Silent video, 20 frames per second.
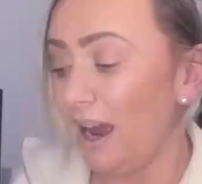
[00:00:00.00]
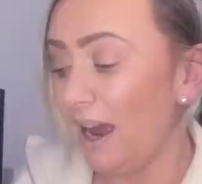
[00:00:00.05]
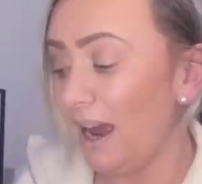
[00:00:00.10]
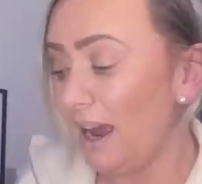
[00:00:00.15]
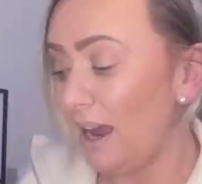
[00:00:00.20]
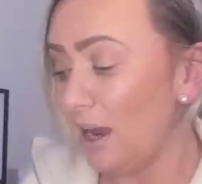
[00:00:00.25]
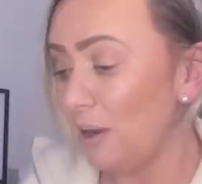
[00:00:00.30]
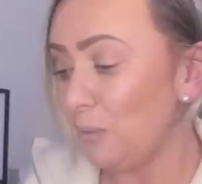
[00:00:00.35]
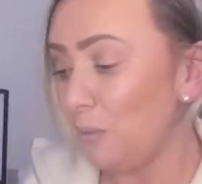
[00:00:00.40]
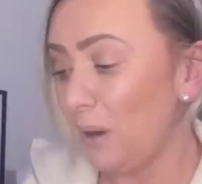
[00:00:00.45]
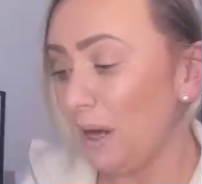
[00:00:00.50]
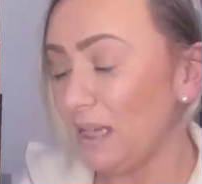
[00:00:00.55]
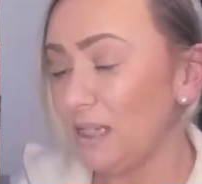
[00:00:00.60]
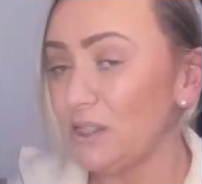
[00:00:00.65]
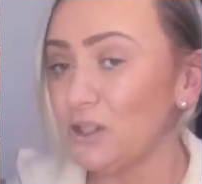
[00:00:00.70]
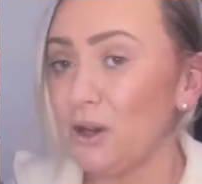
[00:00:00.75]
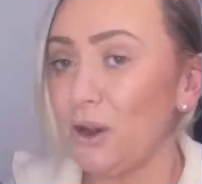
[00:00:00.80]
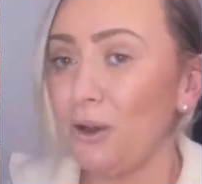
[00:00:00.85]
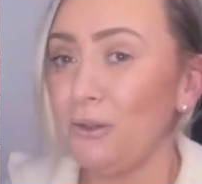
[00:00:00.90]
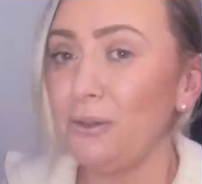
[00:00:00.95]
I
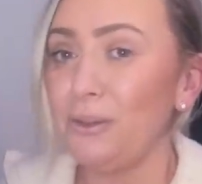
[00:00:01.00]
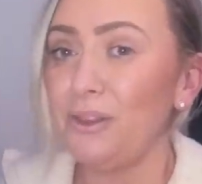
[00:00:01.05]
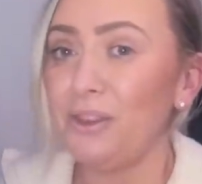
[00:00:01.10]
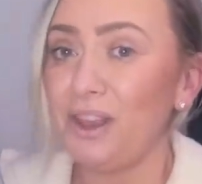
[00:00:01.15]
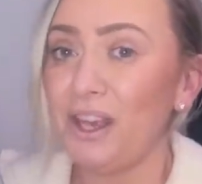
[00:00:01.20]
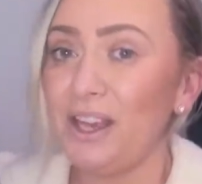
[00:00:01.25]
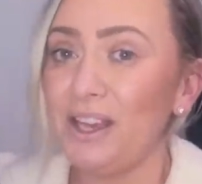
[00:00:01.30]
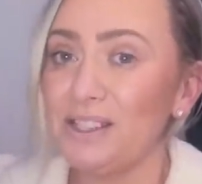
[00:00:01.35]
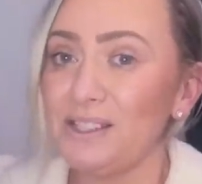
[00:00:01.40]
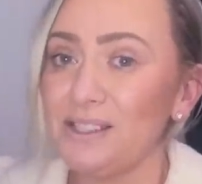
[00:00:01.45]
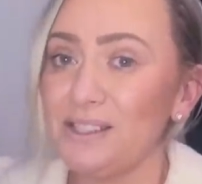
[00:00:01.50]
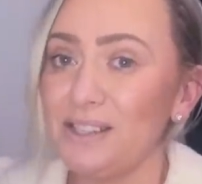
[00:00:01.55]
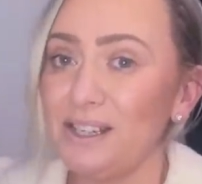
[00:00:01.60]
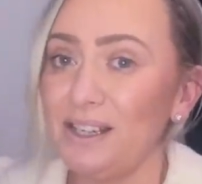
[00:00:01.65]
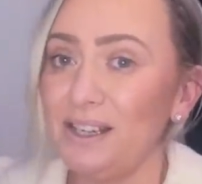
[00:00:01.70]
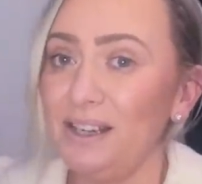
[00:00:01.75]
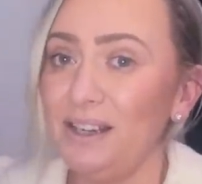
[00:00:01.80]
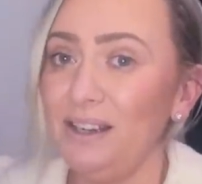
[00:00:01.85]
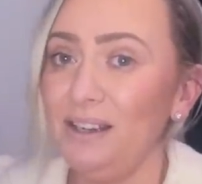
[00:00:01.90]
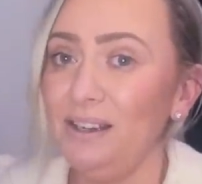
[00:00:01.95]
went on
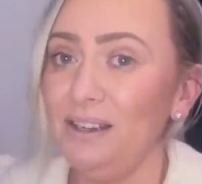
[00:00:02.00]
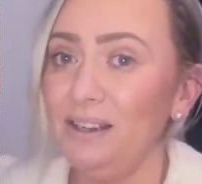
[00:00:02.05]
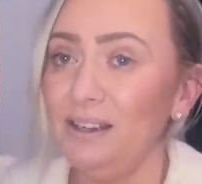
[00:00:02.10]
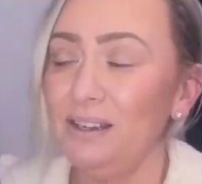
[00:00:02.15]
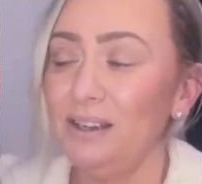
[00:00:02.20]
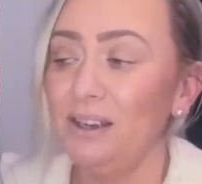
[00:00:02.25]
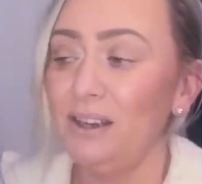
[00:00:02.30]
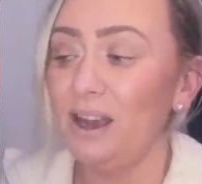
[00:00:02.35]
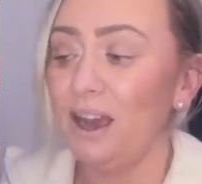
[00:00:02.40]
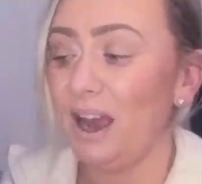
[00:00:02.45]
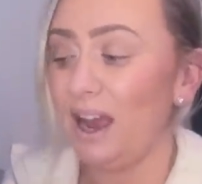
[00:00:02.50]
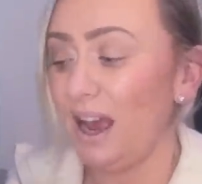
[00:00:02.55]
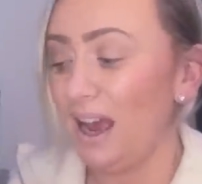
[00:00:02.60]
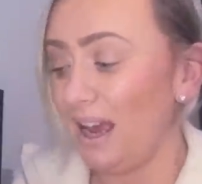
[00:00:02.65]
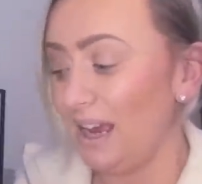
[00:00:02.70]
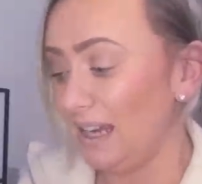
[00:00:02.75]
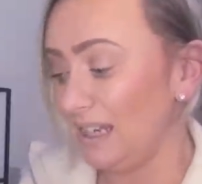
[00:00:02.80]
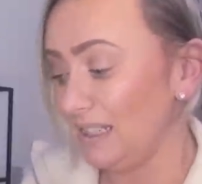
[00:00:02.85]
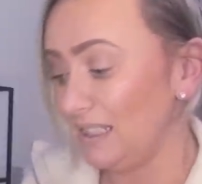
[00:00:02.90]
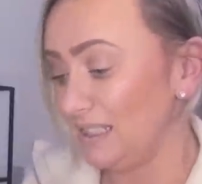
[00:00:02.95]
Thursday
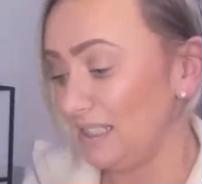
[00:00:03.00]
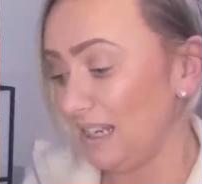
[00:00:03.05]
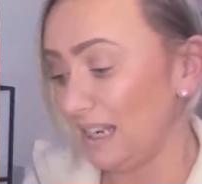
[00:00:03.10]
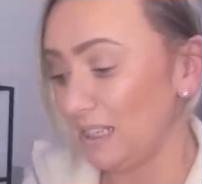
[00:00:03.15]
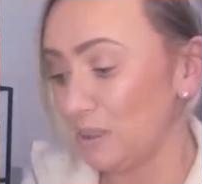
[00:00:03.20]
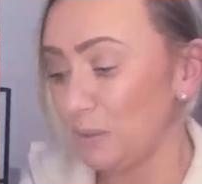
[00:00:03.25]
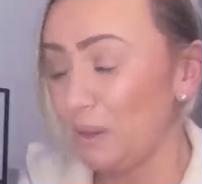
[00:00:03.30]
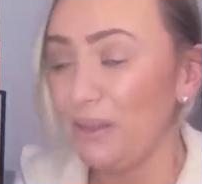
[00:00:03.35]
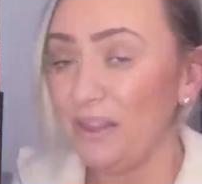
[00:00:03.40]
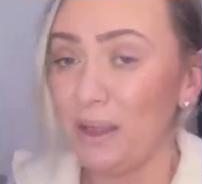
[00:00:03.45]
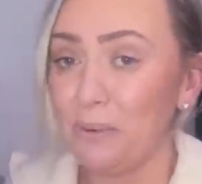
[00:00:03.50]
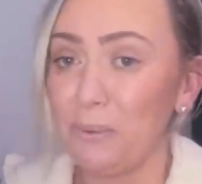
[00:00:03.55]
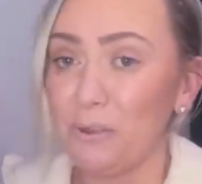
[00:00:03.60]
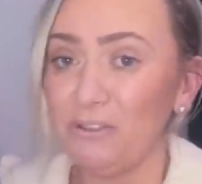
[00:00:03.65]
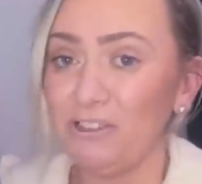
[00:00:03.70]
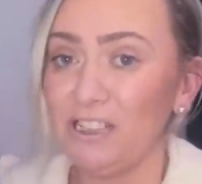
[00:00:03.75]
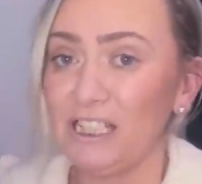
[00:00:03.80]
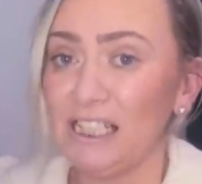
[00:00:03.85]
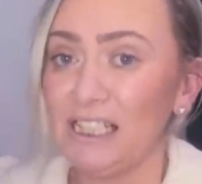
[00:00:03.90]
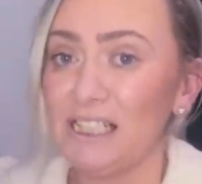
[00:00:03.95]
and that's when they were
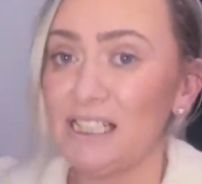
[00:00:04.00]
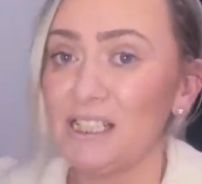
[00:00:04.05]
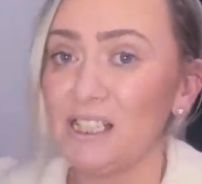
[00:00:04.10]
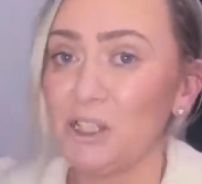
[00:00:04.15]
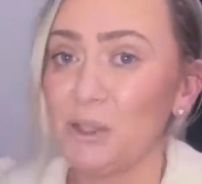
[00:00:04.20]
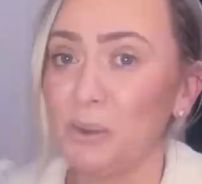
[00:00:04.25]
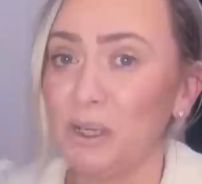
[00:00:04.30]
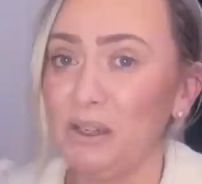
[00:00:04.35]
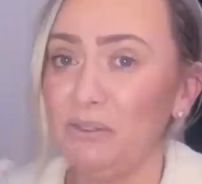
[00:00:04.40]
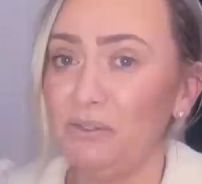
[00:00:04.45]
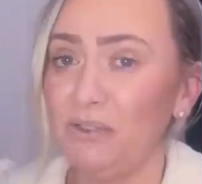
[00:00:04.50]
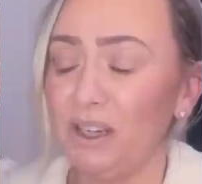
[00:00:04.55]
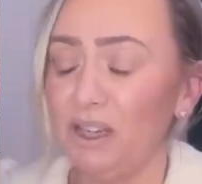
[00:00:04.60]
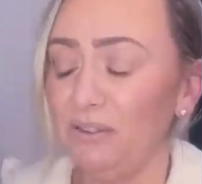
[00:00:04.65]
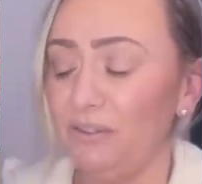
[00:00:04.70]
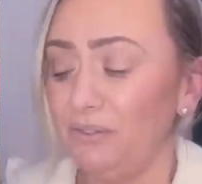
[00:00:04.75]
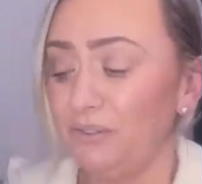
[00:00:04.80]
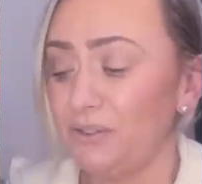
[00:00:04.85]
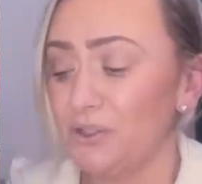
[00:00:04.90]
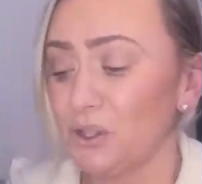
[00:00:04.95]
released the 25th
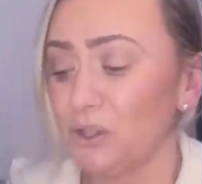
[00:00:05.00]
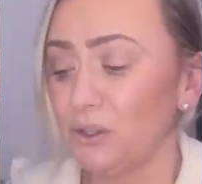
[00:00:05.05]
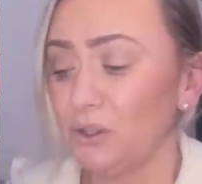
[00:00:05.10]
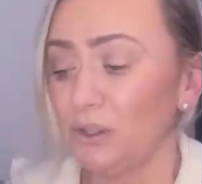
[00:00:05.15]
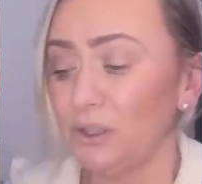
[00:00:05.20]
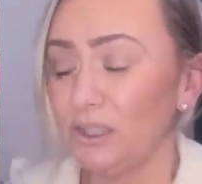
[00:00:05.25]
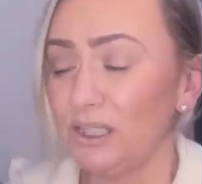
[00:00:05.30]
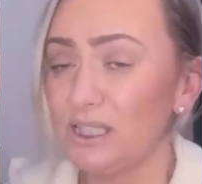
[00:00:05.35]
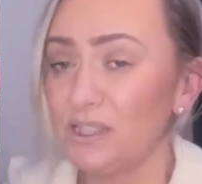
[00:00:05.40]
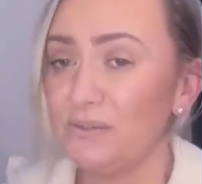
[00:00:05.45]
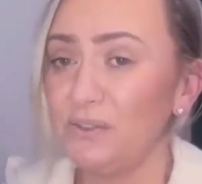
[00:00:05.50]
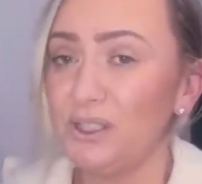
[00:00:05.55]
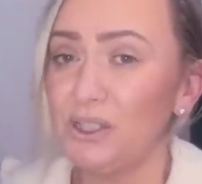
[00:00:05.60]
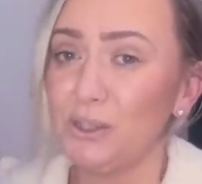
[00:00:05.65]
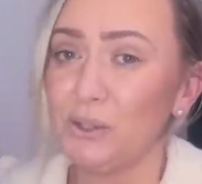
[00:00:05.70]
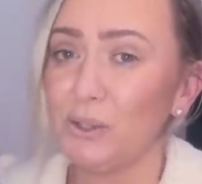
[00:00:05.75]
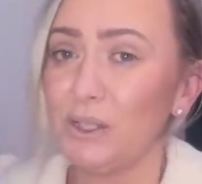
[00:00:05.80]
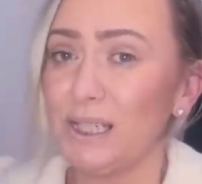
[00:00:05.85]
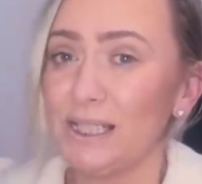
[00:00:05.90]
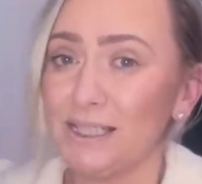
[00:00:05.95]
so this
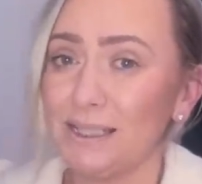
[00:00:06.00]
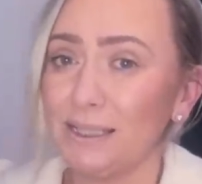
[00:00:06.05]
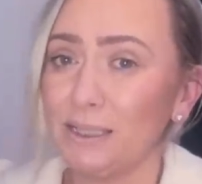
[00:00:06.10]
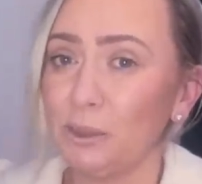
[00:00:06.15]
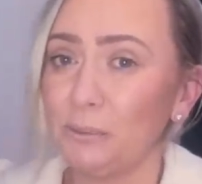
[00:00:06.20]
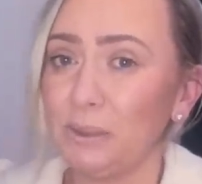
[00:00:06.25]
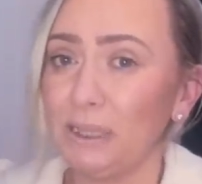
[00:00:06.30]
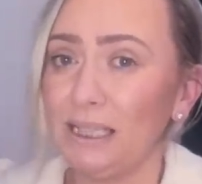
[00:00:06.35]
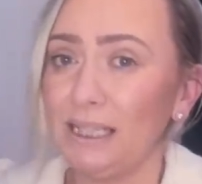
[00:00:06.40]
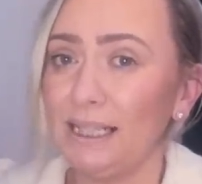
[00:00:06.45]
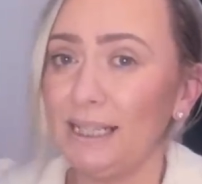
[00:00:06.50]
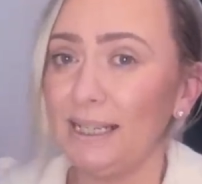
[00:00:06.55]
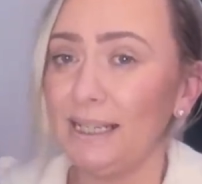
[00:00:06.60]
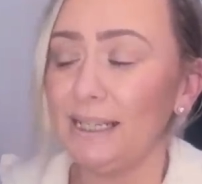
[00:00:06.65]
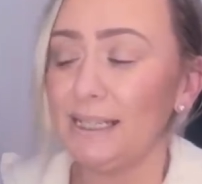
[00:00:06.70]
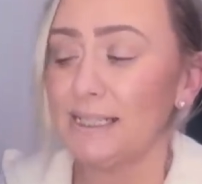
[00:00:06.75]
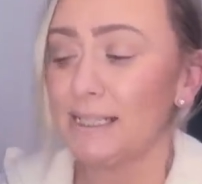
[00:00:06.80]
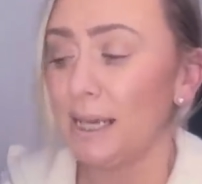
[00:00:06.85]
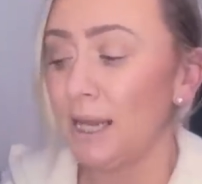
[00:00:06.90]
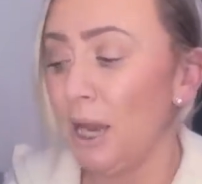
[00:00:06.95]
video is a little bit
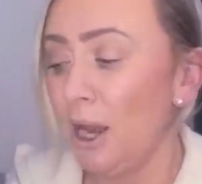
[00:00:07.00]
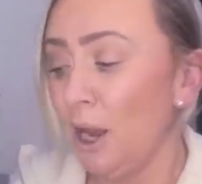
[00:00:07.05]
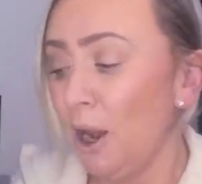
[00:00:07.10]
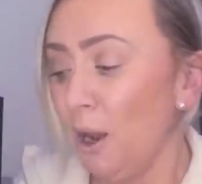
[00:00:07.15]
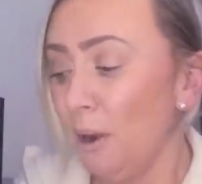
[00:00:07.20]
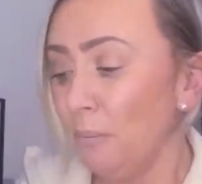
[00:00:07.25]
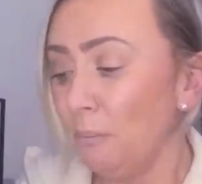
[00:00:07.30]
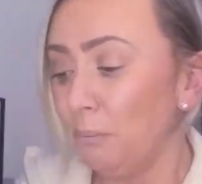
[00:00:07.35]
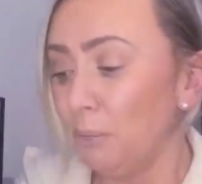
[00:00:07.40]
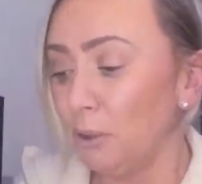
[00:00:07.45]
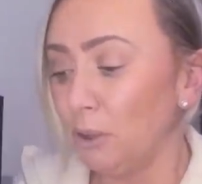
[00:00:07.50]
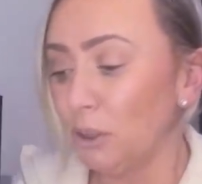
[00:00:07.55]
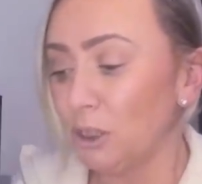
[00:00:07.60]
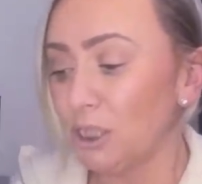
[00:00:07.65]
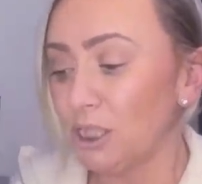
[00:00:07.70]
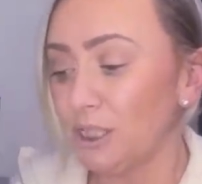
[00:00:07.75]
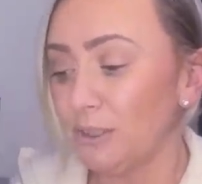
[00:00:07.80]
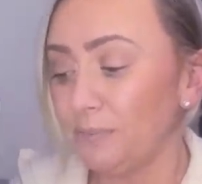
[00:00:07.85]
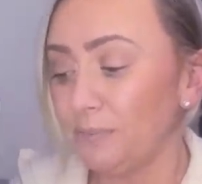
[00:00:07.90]
late but